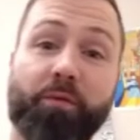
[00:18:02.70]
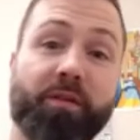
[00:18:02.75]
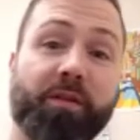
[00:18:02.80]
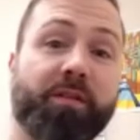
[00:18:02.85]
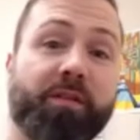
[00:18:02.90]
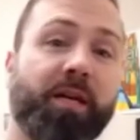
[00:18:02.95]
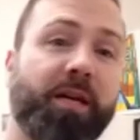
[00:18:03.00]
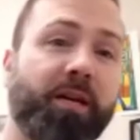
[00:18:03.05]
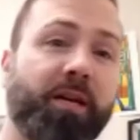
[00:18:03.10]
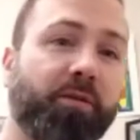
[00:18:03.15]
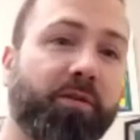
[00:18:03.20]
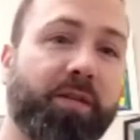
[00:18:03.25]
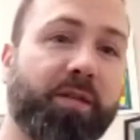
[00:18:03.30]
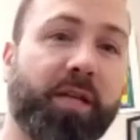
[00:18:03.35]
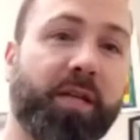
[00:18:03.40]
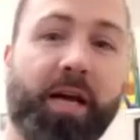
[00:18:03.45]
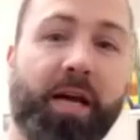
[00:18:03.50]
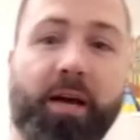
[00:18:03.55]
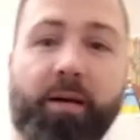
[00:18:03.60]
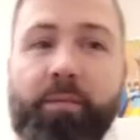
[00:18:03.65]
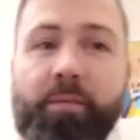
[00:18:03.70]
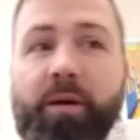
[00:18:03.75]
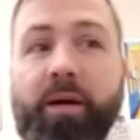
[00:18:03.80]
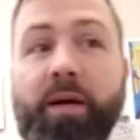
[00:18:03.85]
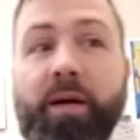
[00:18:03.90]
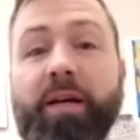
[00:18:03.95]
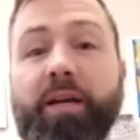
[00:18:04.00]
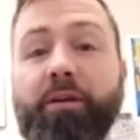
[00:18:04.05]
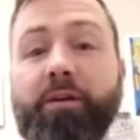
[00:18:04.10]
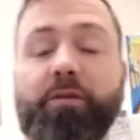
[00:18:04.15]
the psycho stab.
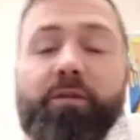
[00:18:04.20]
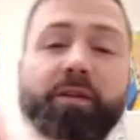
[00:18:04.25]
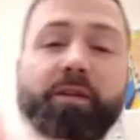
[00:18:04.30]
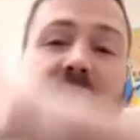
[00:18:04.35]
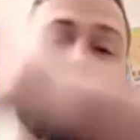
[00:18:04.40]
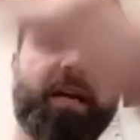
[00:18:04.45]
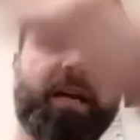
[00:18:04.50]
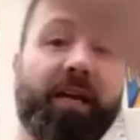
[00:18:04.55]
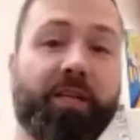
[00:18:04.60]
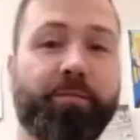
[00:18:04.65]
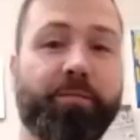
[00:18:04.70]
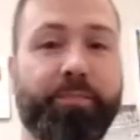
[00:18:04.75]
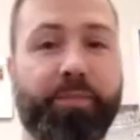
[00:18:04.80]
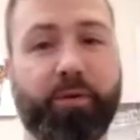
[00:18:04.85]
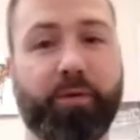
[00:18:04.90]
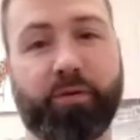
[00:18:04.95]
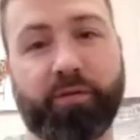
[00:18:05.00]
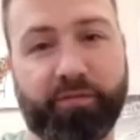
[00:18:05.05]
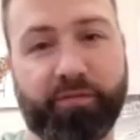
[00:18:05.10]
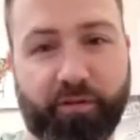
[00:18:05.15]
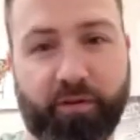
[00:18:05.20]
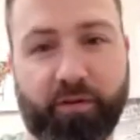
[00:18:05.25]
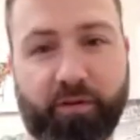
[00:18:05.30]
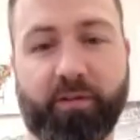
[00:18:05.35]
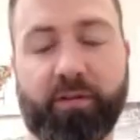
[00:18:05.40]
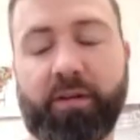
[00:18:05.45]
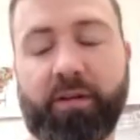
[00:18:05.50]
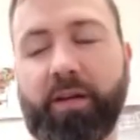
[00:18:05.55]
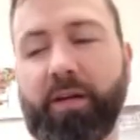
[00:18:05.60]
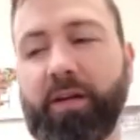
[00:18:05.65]
You do this nice,
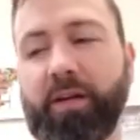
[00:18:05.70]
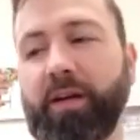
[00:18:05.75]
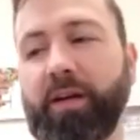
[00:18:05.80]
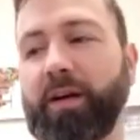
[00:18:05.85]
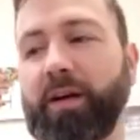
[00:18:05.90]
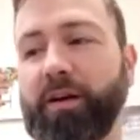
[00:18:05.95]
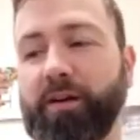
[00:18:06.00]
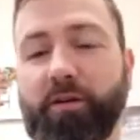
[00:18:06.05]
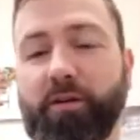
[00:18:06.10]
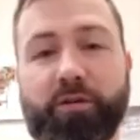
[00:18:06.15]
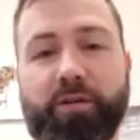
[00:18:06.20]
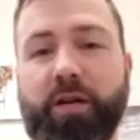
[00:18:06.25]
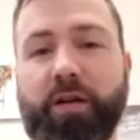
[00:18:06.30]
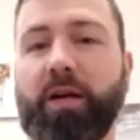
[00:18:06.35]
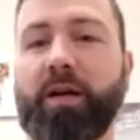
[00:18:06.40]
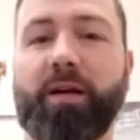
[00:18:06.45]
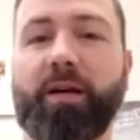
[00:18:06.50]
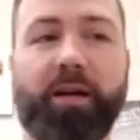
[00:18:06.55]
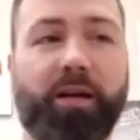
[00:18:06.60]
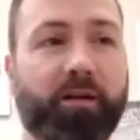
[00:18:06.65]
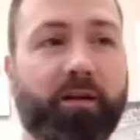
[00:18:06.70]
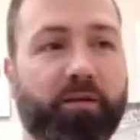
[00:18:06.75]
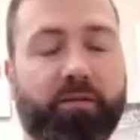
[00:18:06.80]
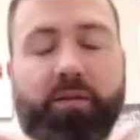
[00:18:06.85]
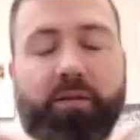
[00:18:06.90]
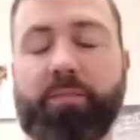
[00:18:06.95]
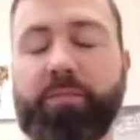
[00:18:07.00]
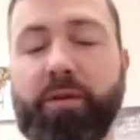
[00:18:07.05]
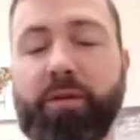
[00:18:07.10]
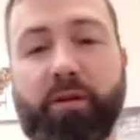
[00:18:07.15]
beautiful uh, Koshinage or
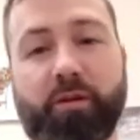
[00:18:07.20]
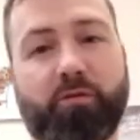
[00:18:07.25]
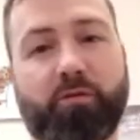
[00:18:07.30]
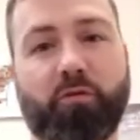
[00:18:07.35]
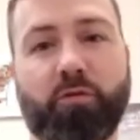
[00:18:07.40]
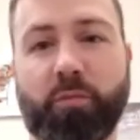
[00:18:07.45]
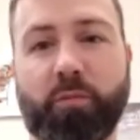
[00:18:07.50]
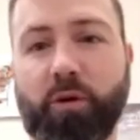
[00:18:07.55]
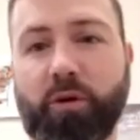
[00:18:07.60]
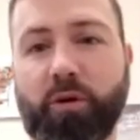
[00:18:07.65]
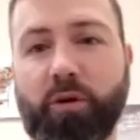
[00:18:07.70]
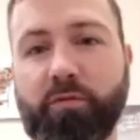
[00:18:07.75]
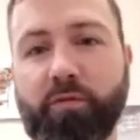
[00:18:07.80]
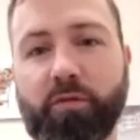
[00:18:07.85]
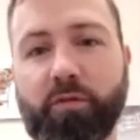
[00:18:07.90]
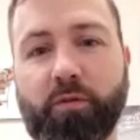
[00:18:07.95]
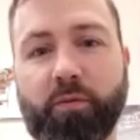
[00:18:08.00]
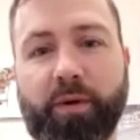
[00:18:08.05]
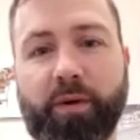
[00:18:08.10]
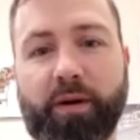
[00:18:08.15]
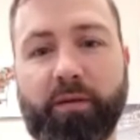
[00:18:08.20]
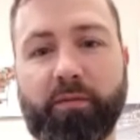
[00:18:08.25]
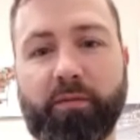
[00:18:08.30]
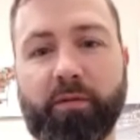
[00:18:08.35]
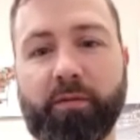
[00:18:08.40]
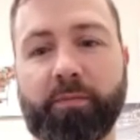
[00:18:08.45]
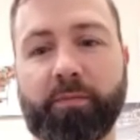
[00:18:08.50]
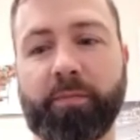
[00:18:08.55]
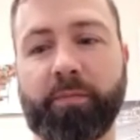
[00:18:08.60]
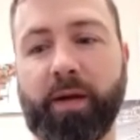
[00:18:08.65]
something to throw them over or
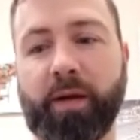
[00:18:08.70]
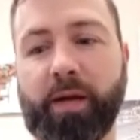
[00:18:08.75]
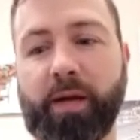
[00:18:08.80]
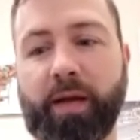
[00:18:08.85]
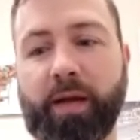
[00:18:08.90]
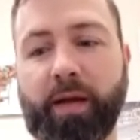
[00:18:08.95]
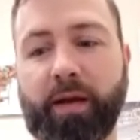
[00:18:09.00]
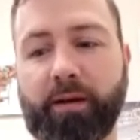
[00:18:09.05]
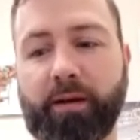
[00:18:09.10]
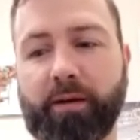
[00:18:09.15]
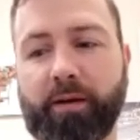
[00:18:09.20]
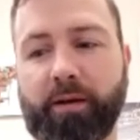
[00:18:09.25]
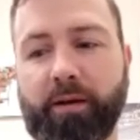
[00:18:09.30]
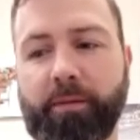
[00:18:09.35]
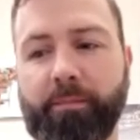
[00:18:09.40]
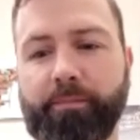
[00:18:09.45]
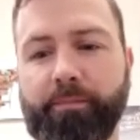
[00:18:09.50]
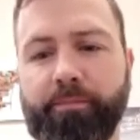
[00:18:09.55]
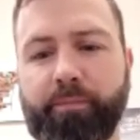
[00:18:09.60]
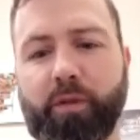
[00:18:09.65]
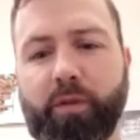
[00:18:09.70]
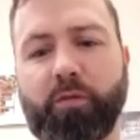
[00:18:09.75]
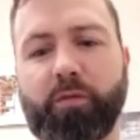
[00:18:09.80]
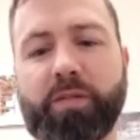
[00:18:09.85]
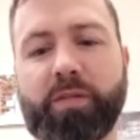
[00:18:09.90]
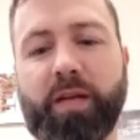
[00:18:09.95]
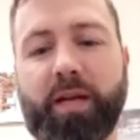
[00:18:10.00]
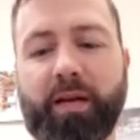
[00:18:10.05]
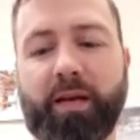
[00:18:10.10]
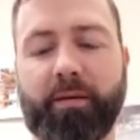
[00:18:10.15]
whatever. And um, the
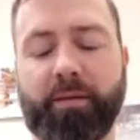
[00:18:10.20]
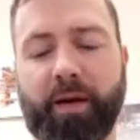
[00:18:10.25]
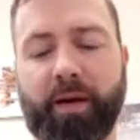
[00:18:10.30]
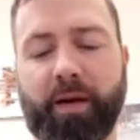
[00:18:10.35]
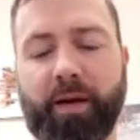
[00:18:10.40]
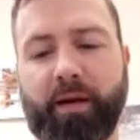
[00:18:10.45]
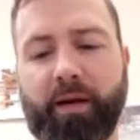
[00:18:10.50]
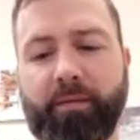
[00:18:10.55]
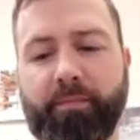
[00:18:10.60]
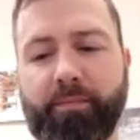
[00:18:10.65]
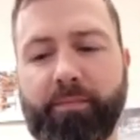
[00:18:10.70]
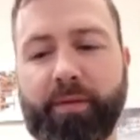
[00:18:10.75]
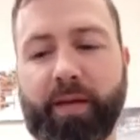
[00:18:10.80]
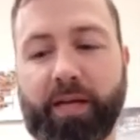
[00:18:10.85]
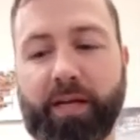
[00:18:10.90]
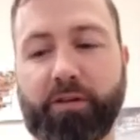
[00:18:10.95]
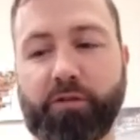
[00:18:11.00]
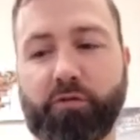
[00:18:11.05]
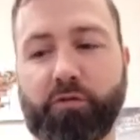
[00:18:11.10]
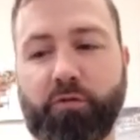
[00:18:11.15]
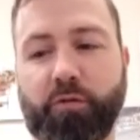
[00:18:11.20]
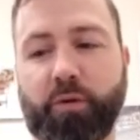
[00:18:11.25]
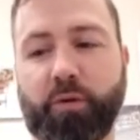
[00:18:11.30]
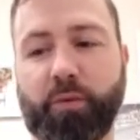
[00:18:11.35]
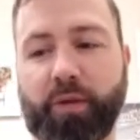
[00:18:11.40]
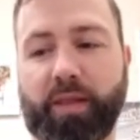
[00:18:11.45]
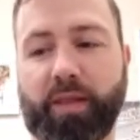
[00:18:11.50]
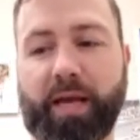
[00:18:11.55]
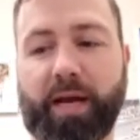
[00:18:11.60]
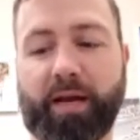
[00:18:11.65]
reason I, I, I disagree
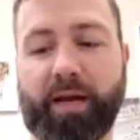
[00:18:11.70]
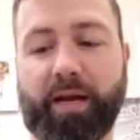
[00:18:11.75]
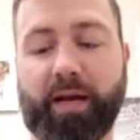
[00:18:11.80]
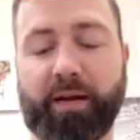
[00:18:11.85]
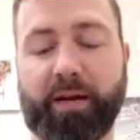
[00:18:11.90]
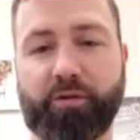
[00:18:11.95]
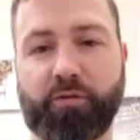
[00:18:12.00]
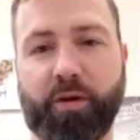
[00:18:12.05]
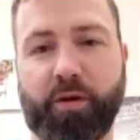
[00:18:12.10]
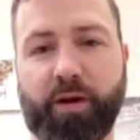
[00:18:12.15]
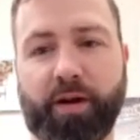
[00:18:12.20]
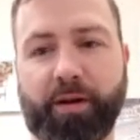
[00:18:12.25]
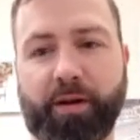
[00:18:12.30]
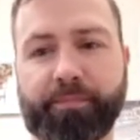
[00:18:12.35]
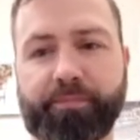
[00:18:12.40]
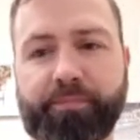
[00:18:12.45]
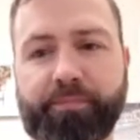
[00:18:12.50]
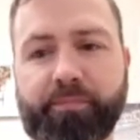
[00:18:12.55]
with that kind of training